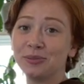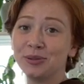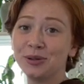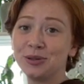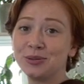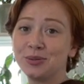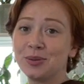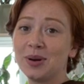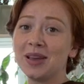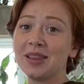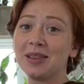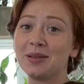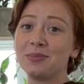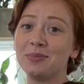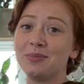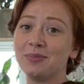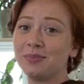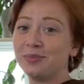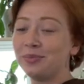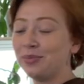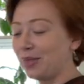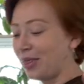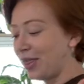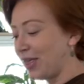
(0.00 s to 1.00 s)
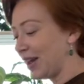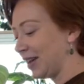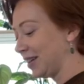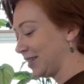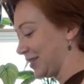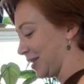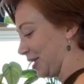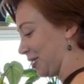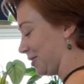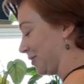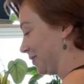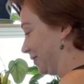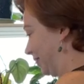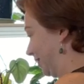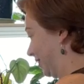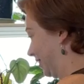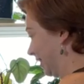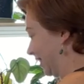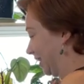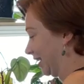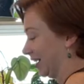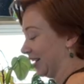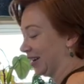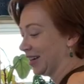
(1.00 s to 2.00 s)
which way the things go.
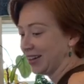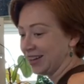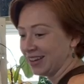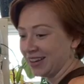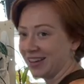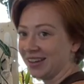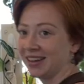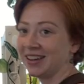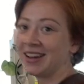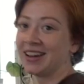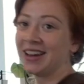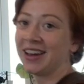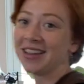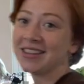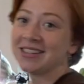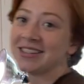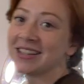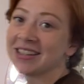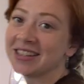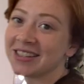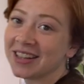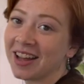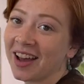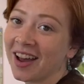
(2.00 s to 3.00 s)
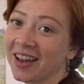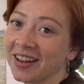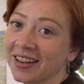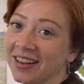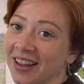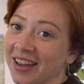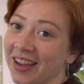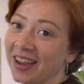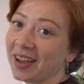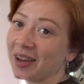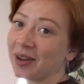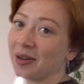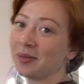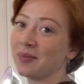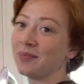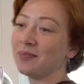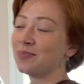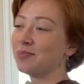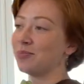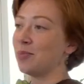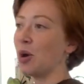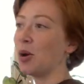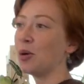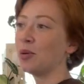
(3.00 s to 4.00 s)
Because it's not like a
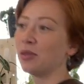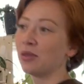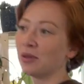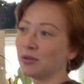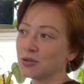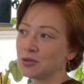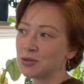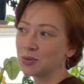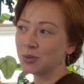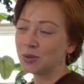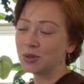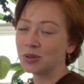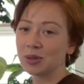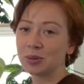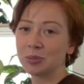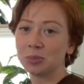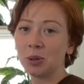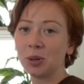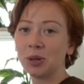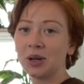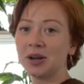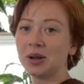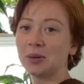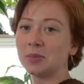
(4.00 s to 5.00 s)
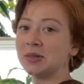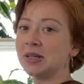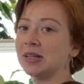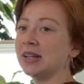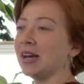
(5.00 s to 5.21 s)
pothos where you can put it upside